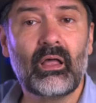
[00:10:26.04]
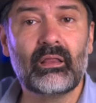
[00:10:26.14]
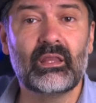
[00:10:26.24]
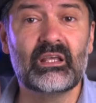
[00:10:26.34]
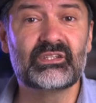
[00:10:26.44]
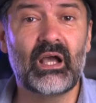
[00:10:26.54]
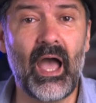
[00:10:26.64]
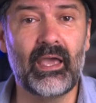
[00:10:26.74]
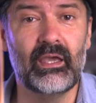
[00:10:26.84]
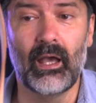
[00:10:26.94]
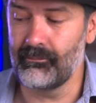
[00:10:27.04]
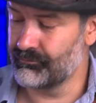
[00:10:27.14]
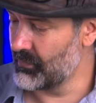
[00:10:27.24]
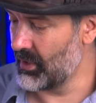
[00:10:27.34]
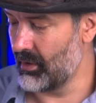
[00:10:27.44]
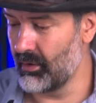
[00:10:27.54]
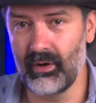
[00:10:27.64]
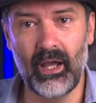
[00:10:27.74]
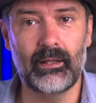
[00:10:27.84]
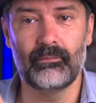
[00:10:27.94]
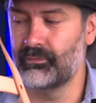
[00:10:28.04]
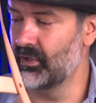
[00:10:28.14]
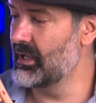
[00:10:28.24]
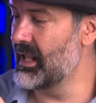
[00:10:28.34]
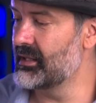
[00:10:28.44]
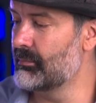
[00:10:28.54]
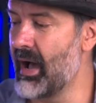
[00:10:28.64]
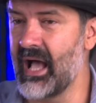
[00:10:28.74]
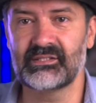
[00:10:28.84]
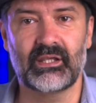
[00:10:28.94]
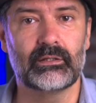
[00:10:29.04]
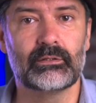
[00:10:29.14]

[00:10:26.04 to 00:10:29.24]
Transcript: This guy here, all right, the leather basket.